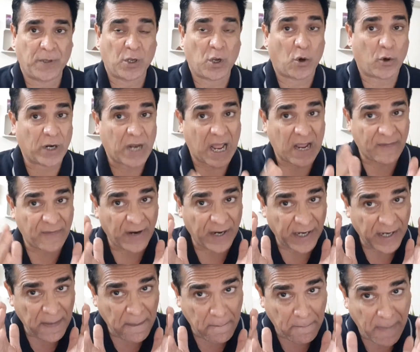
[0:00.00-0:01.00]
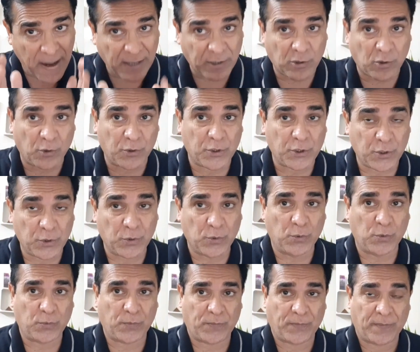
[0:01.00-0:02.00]
or have an impact on
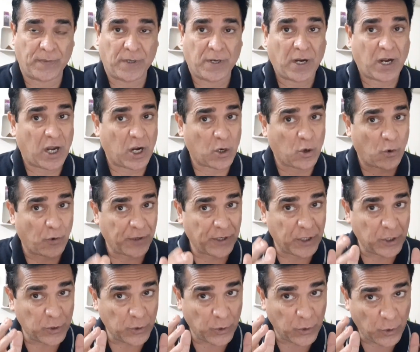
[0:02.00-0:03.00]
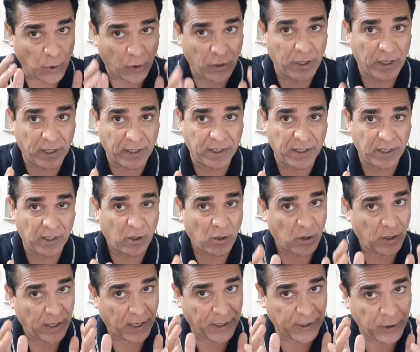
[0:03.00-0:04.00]
you according to your Lagna
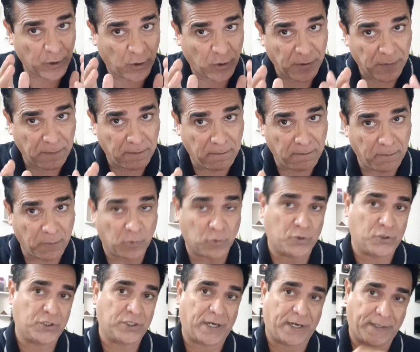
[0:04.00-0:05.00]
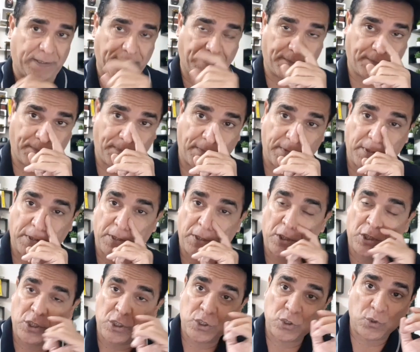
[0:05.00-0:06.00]
and your moon sign.
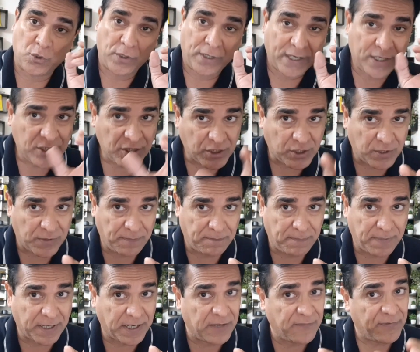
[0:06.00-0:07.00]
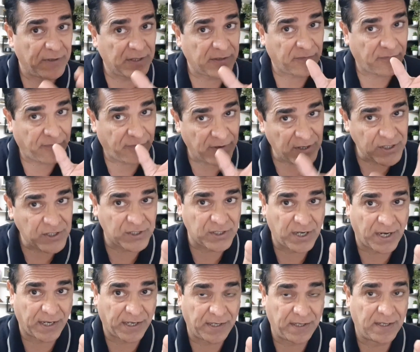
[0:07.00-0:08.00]
So let's begin with the first
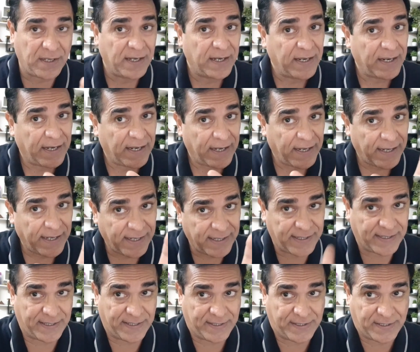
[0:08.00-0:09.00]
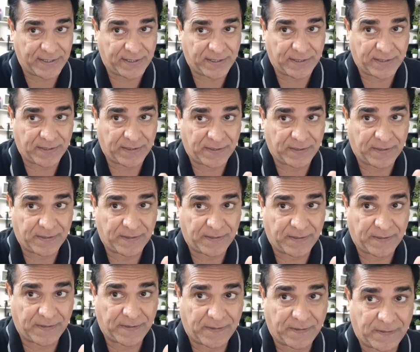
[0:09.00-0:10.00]
sign, Aries.
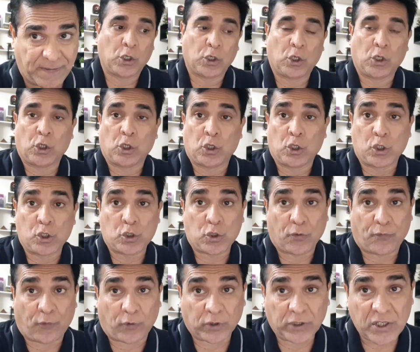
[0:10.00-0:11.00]
So for the